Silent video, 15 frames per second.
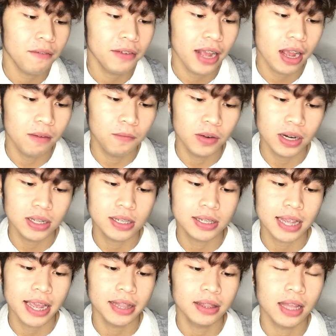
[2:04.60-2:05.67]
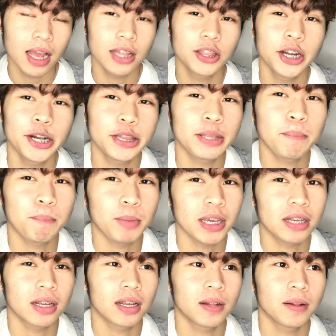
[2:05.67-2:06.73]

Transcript: have I ever sent a dirty pic.